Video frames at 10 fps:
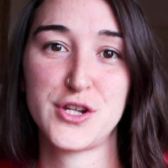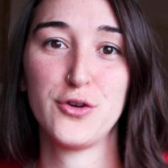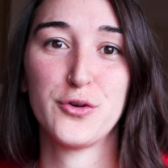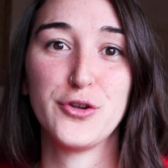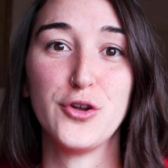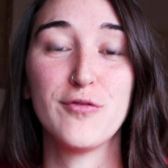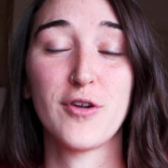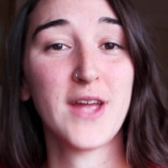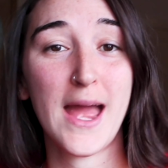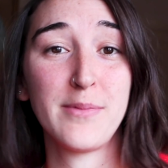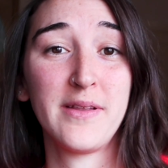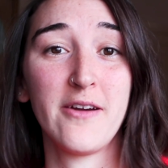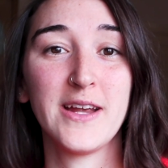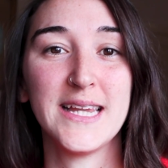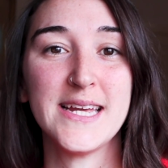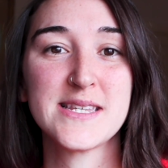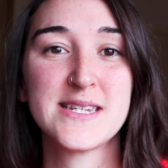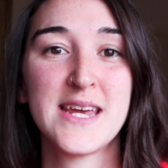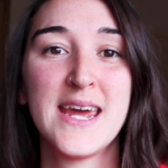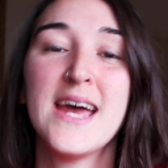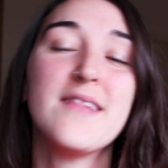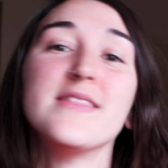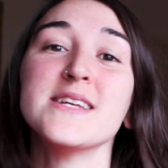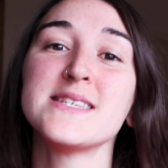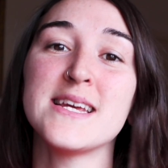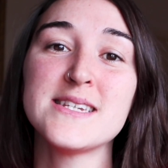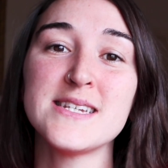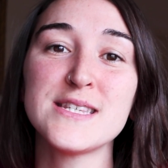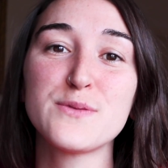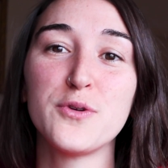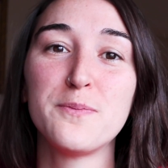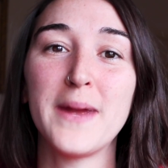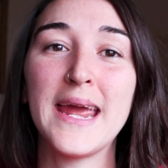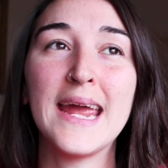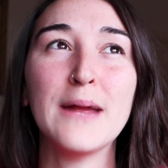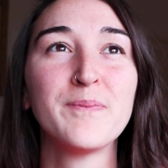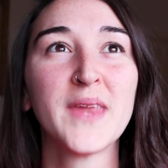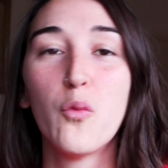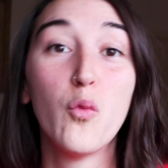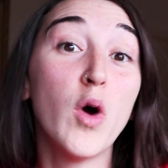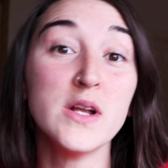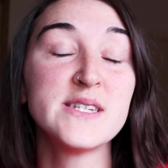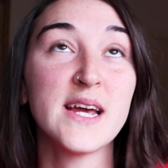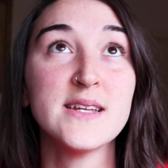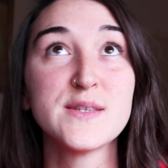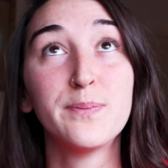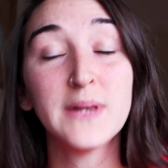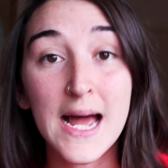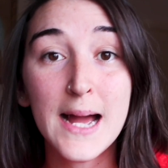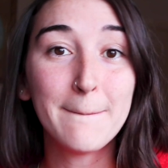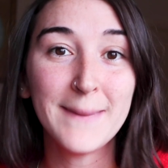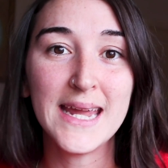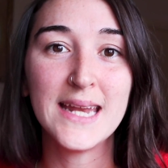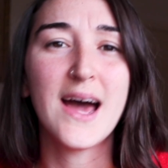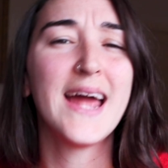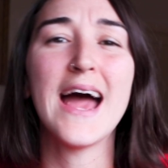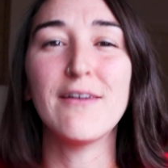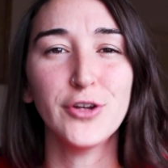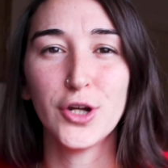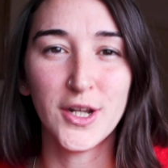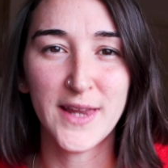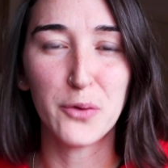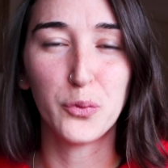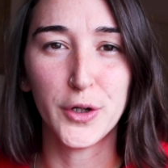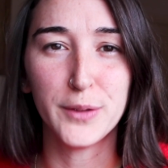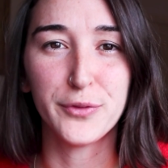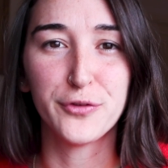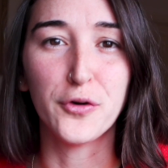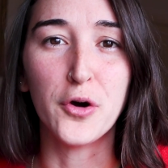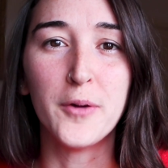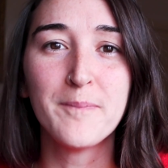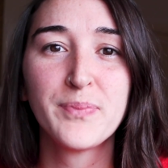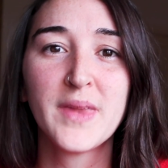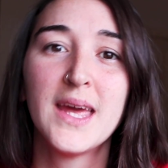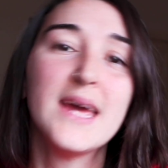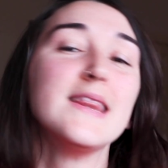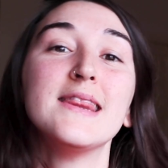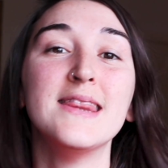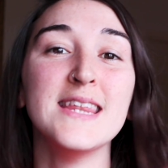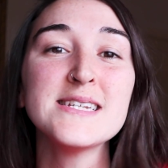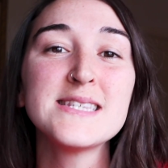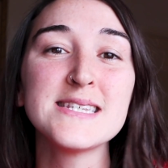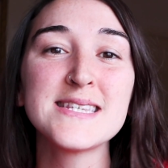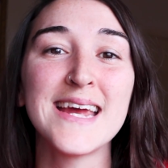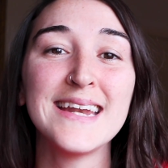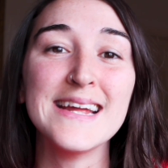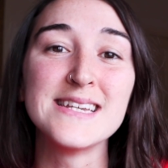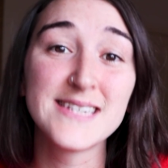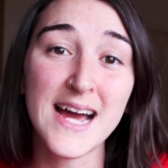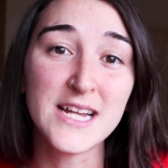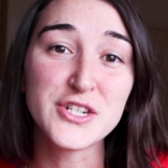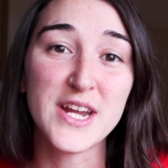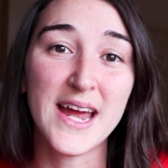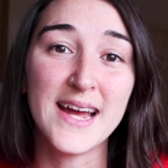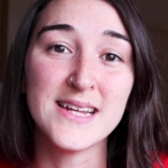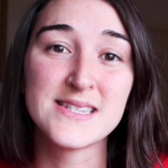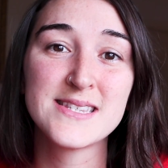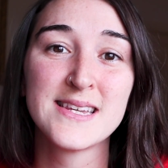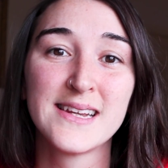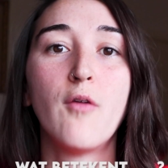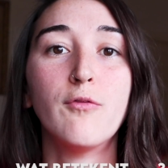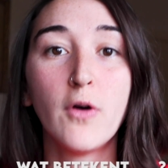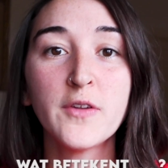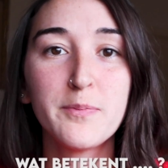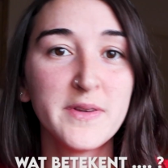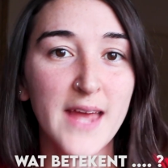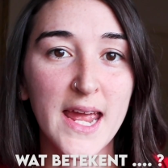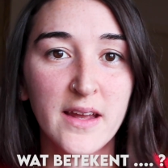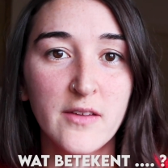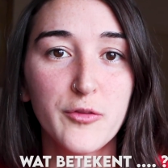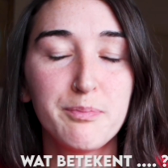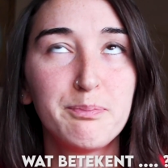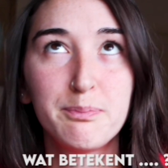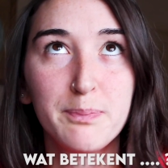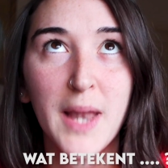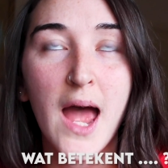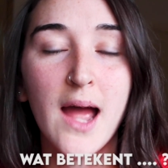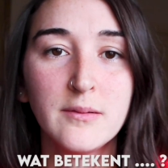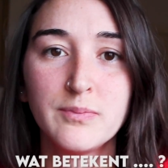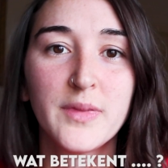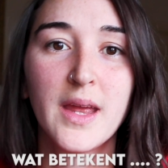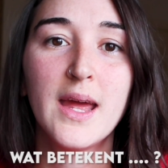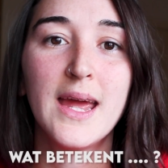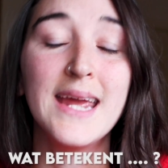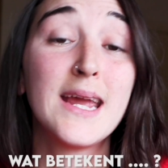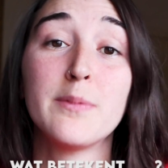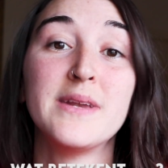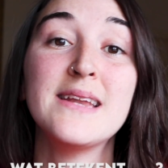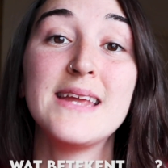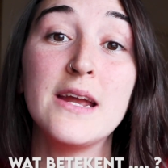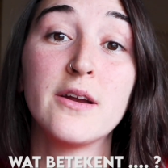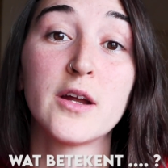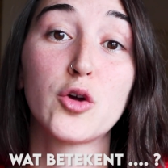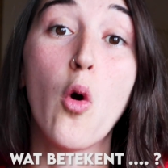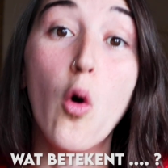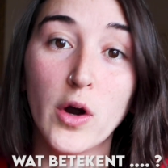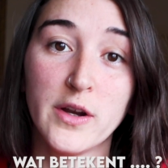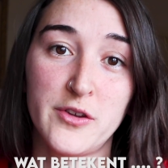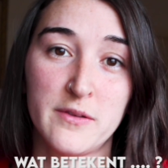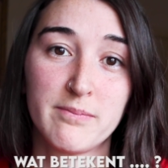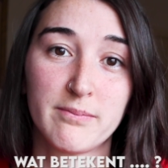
to your new vocabulary list. This sentence would be, what does blah mean? I haven't heard that word before. This is said in Dutch as, wat betekent blah? Ik heb niet eerder gehoord.